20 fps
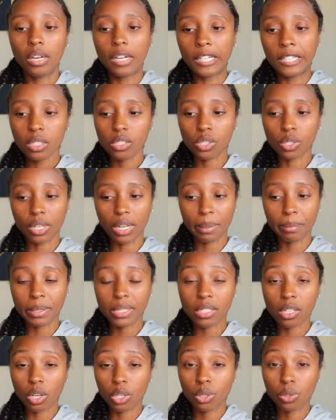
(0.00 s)
So let me
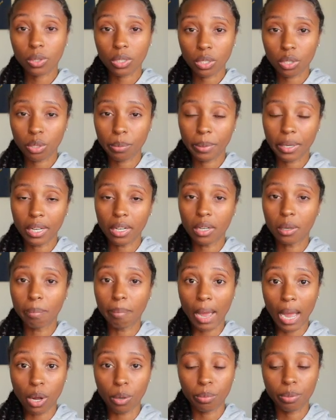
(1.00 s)
tell you a little bit
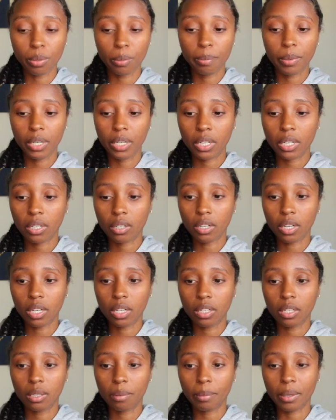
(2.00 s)
about Premier
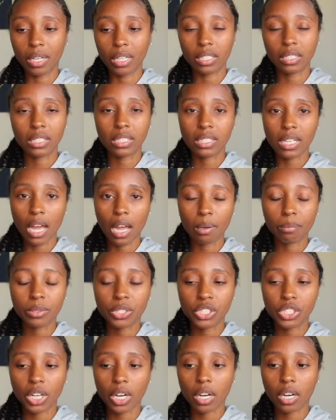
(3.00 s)
and the
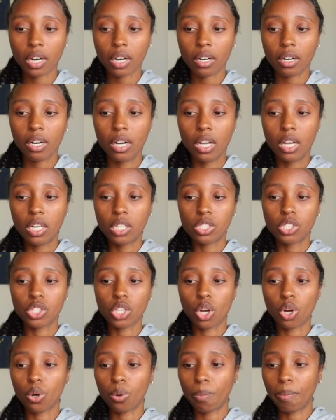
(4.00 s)
timeshare.
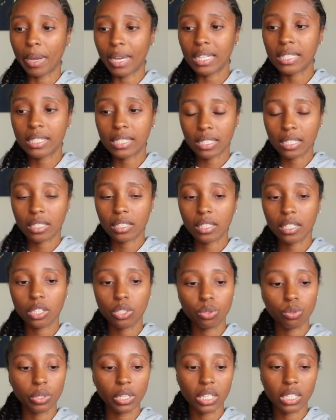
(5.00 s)
So basically
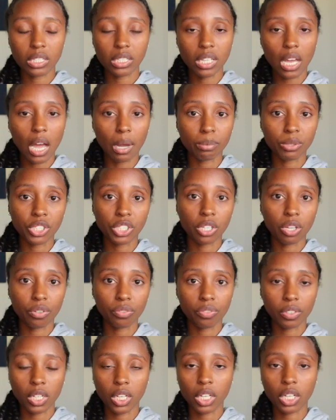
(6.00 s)
you get top
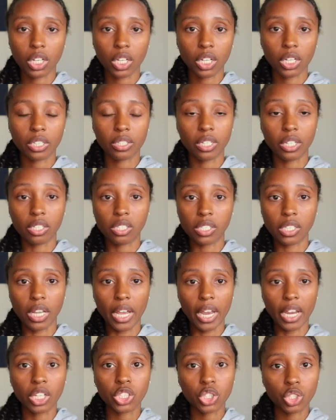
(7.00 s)
shelf liquor. There's an
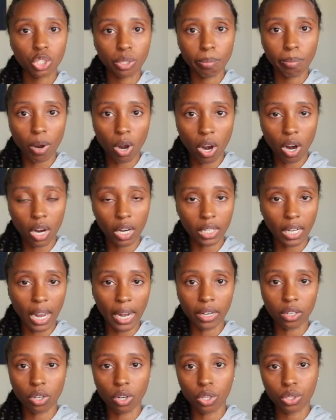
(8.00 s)
extra bar
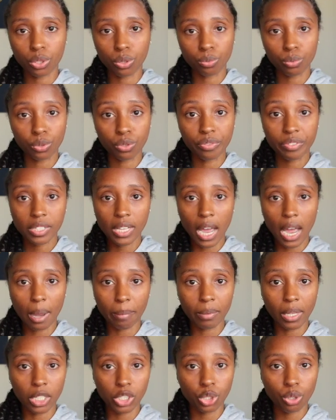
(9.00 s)
like on the
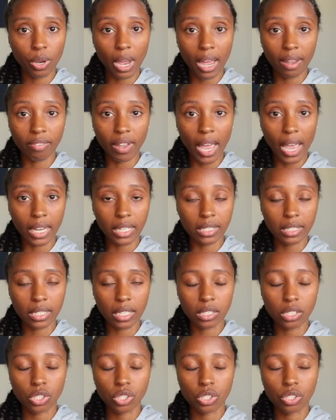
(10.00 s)
rooftop that you have
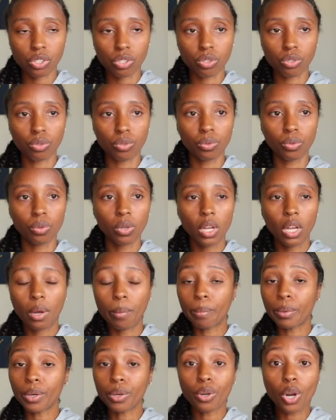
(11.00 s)
access to,
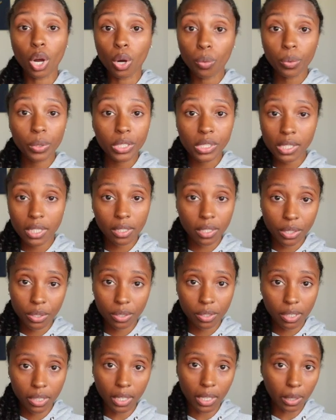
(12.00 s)
but no one's
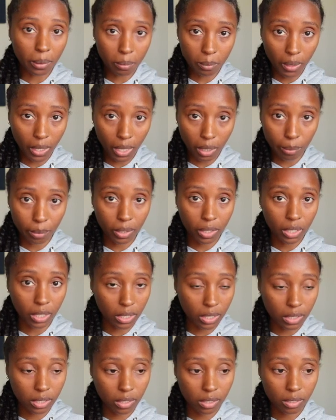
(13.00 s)
literally up there
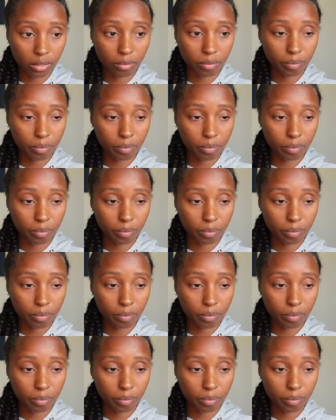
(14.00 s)
because